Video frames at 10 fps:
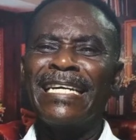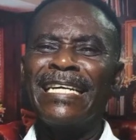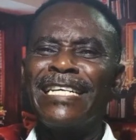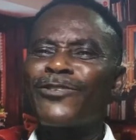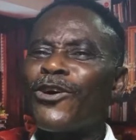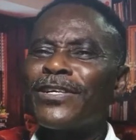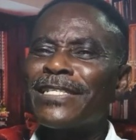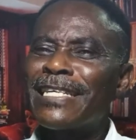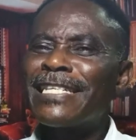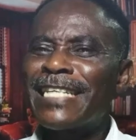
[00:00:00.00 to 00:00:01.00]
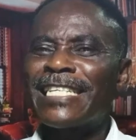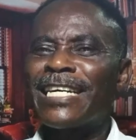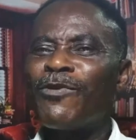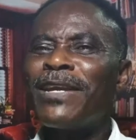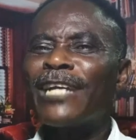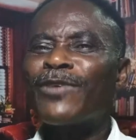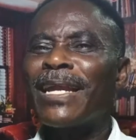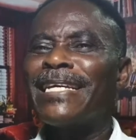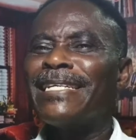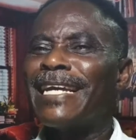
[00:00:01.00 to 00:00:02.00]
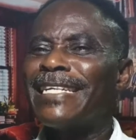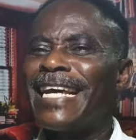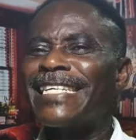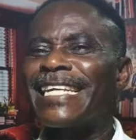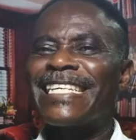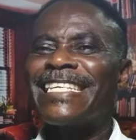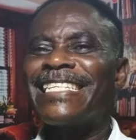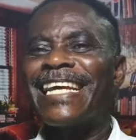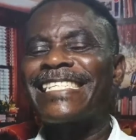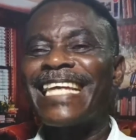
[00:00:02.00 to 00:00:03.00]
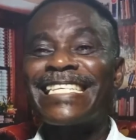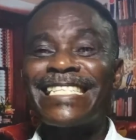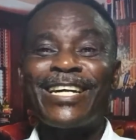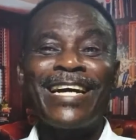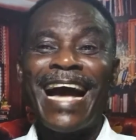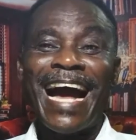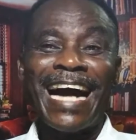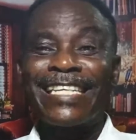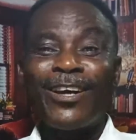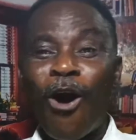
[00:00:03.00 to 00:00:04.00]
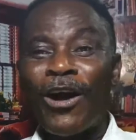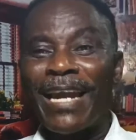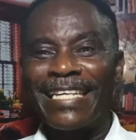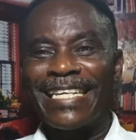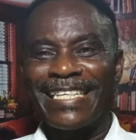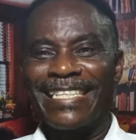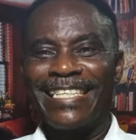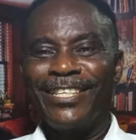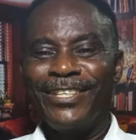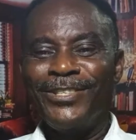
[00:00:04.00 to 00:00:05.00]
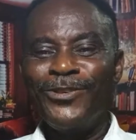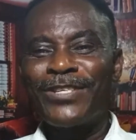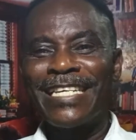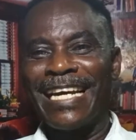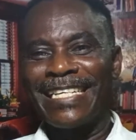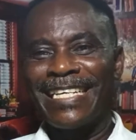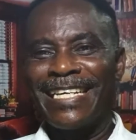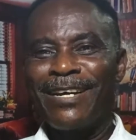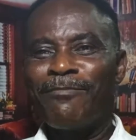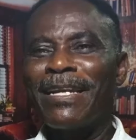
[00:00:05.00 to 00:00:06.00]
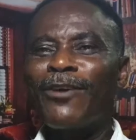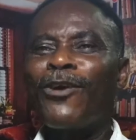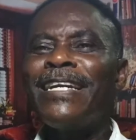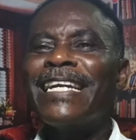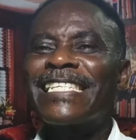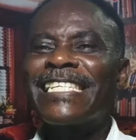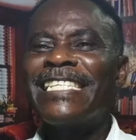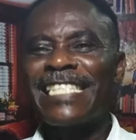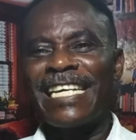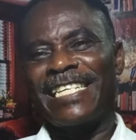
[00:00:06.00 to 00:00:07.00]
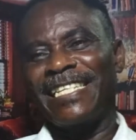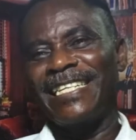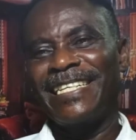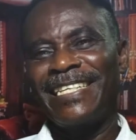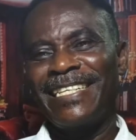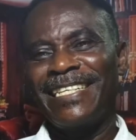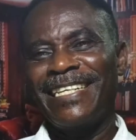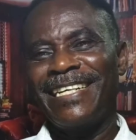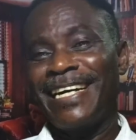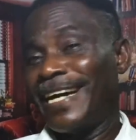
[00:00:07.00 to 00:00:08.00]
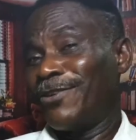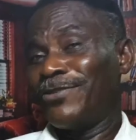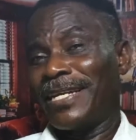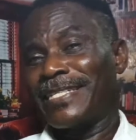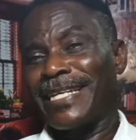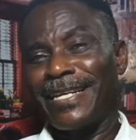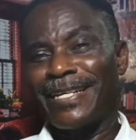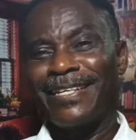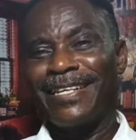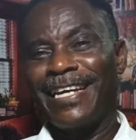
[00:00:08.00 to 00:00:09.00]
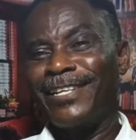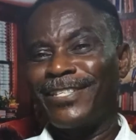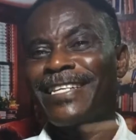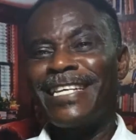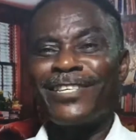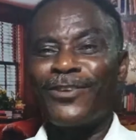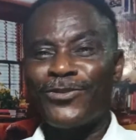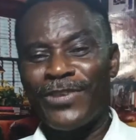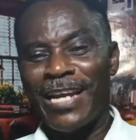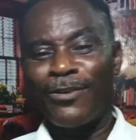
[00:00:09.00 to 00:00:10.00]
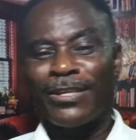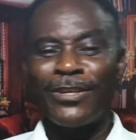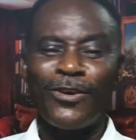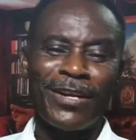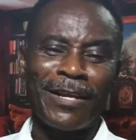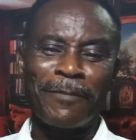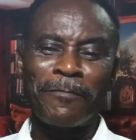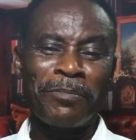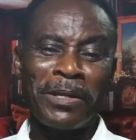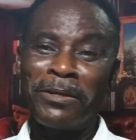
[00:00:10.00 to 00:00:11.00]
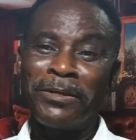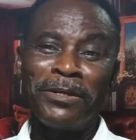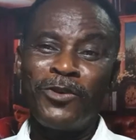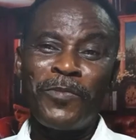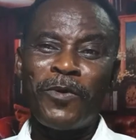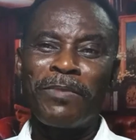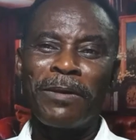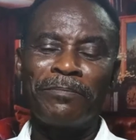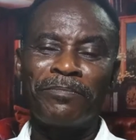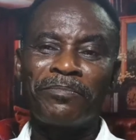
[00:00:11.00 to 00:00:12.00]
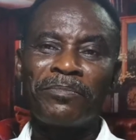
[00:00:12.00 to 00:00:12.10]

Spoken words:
is called Sydney session when actually it starts at Auckland, New Zealand, but they call it the Sydney session. I don't understand. And Sydney is in Australia, not in Auckland. No problem.